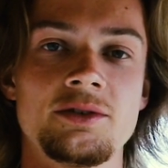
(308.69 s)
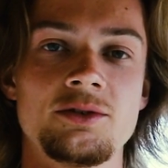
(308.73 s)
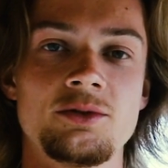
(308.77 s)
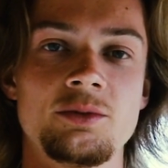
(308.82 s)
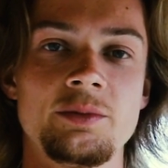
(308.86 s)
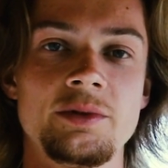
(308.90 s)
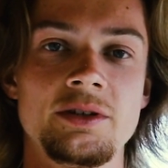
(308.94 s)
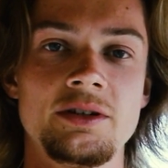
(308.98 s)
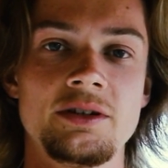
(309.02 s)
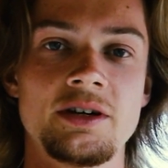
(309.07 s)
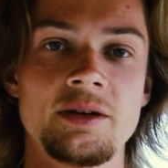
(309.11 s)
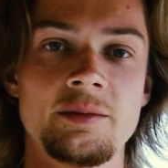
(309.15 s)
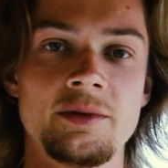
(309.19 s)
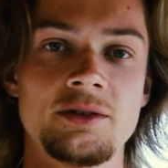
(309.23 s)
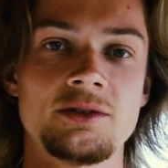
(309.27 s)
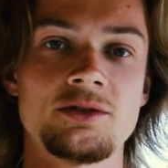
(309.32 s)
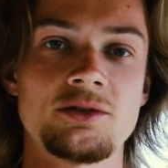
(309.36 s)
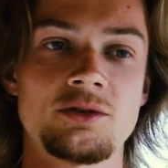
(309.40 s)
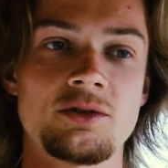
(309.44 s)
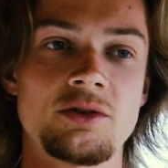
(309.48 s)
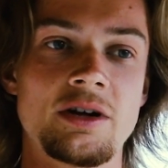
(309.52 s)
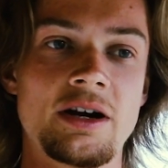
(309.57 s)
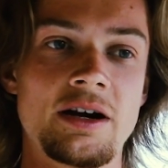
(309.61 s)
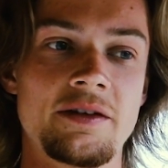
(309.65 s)
to be able
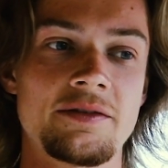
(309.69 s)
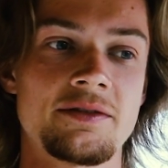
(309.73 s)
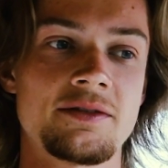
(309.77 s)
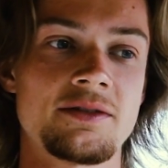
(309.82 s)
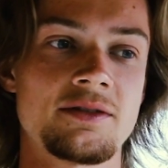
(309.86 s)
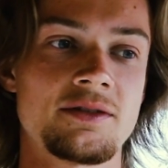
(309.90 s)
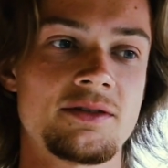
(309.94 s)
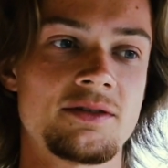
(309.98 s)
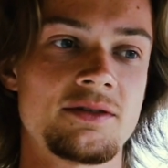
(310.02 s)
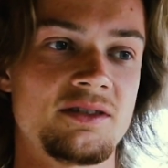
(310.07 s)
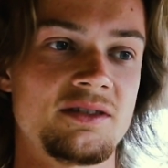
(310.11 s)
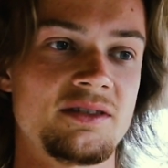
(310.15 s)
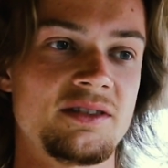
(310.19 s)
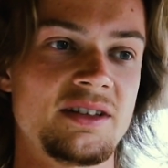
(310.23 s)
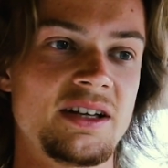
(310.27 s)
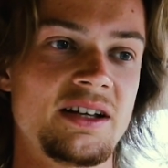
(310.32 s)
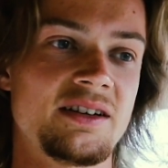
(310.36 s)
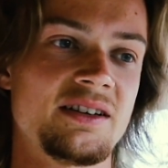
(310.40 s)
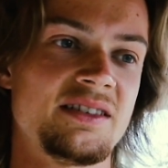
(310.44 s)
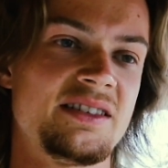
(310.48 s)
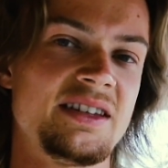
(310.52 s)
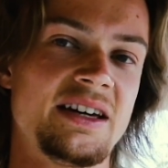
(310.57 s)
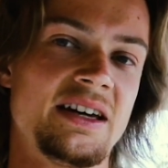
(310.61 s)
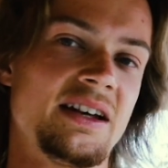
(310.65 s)
to craft
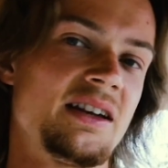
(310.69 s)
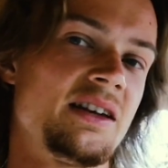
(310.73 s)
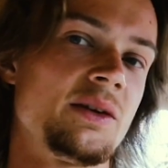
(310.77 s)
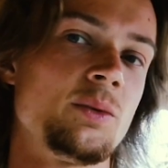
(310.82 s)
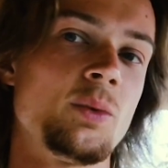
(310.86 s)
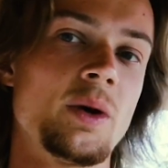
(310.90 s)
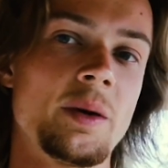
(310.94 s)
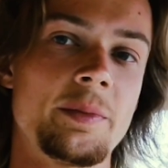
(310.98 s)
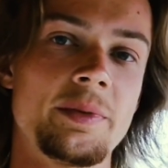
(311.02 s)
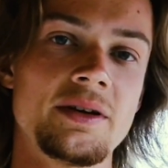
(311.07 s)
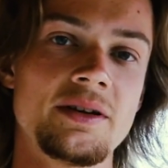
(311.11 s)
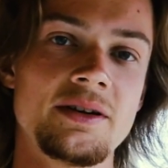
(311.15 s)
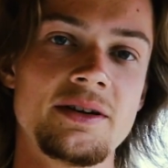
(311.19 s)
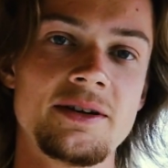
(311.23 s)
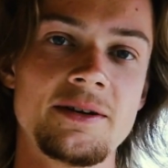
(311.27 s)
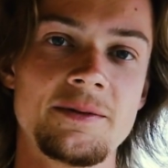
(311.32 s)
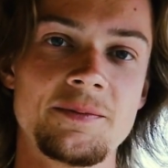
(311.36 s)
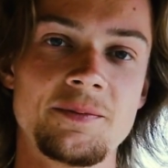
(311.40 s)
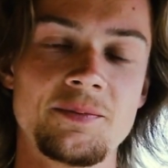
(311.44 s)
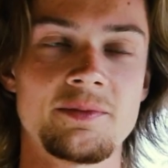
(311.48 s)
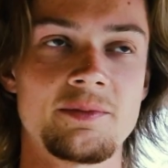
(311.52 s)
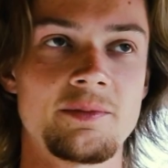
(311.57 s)
not a deadly weapon,